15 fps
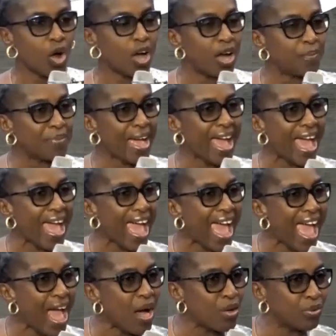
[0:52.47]
um,
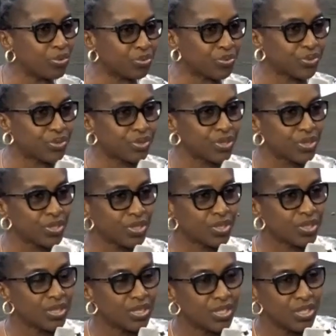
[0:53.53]
health
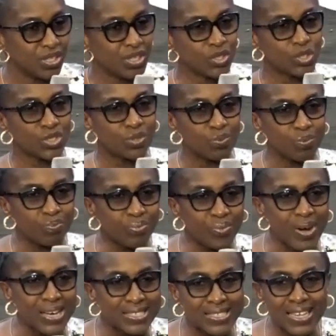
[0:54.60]
is
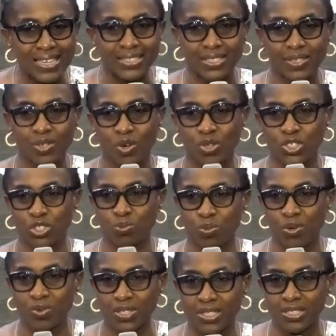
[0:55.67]
present in your
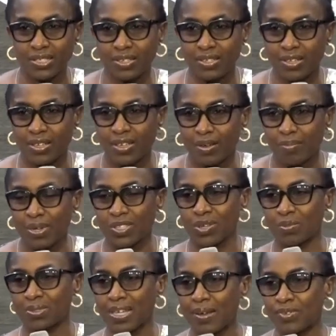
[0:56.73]
spirit. But
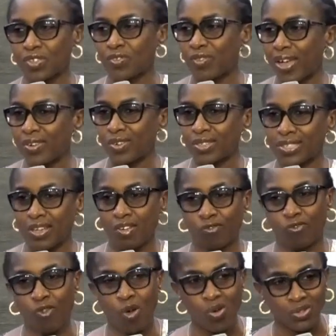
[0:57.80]
sometimes you find
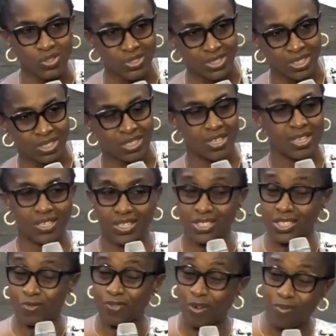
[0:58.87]
yourself fall sick.
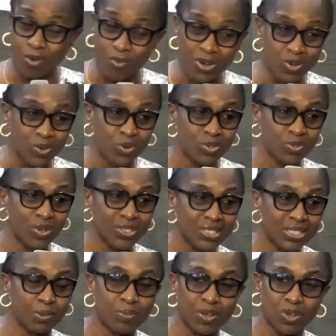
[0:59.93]
It's different from when you, you're
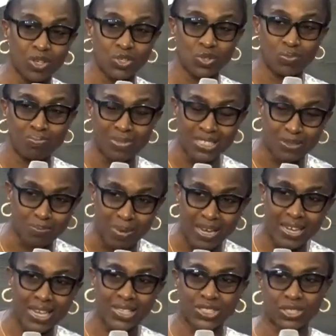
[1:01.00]
sick because you
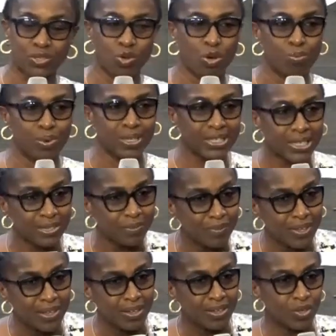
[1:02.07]
mismanaged your body,
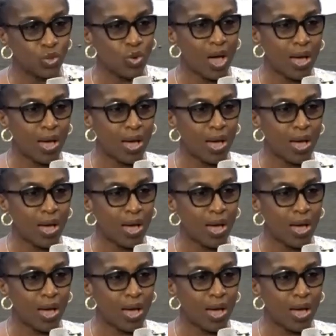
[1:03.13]
you